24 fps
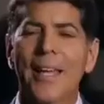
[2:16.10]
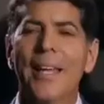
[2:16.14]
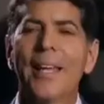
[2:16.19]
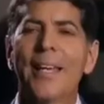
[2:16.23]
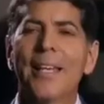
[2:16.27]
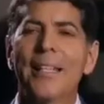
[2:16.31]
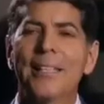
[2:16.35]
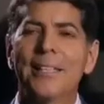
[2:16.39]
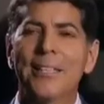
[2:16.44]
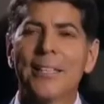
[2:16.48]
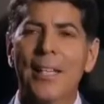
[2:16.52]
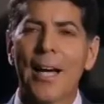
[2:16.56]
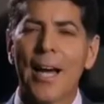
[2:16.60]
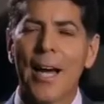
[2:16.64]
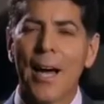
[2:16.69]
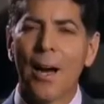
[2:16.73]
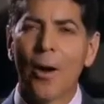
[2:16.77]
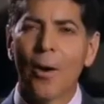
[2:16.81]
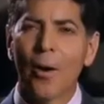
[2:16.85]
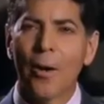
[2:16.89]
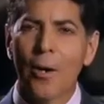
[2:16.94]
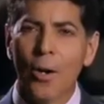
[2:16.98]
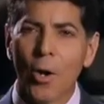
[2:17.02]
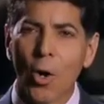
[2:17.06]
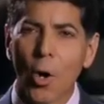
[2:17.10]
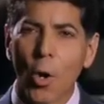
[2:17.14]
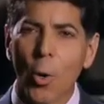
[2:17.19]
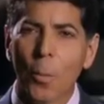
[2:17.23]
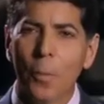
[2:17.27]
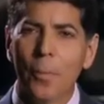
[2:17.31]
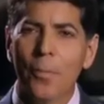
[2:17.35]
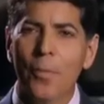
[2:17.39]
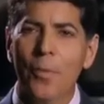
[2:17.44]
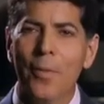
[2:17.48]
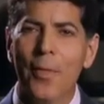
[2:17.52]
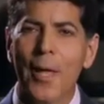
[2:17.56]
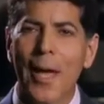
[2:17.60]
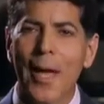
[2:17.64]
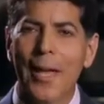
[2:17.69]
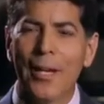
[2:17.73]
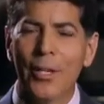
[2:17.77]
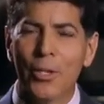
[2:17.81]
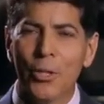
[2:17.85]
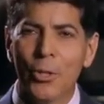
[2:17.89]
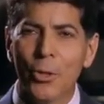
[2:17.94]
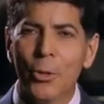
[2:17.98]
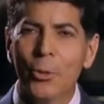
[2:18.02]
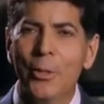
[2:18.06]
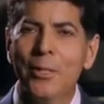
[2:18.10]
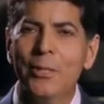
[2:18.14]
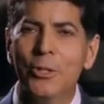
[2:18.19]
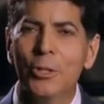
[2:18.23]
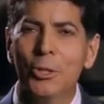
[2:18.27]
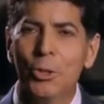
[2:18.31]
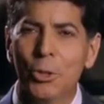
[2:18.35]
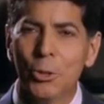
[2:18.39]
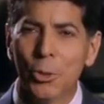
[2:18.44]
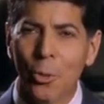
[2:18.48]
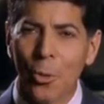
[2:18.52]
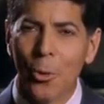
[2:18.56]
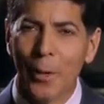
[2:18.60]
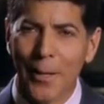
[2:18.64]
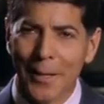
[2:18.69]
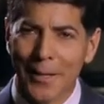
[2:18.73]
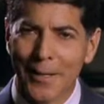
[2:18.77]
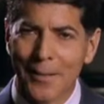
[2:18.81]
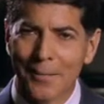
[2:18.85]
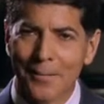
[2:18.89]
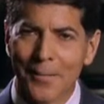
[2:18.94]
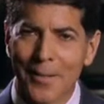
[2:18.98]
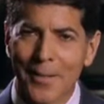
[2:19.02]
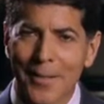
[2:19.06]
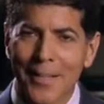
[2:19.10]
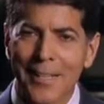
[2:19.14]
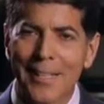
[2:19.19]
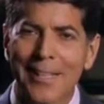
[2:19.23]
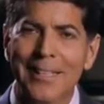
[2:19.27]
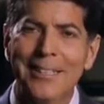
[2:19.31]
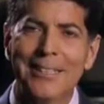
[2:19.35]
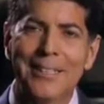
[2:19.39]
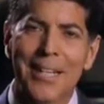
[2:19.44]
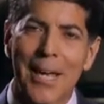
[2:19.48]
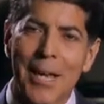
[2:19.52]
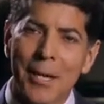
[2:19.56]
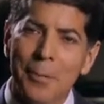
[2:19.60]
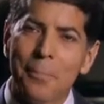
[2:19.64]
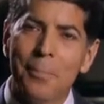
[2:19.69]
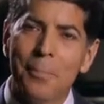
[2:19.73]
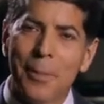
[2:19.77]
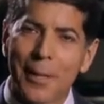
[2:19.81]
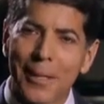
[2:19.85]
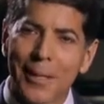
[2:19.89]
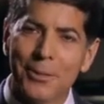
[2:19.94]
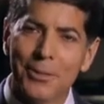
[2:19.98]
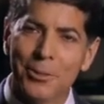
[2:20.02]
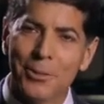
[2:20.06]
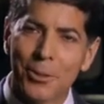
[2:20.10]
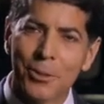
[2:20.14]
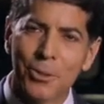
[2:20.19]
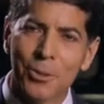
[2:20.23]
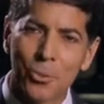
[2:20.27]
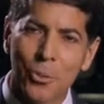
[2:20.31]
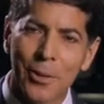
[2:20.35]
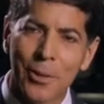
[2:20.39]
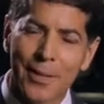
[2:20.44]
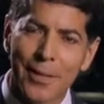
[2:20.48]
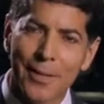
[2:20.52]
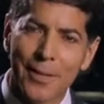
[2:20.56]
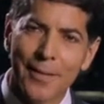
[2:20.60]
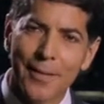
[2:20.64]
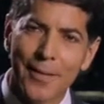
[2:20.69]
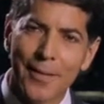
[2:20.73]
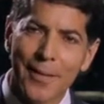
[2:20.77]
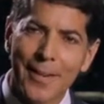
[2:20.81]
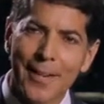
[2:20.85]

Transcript: It is our hope that you enjoy it. Take pictures with it.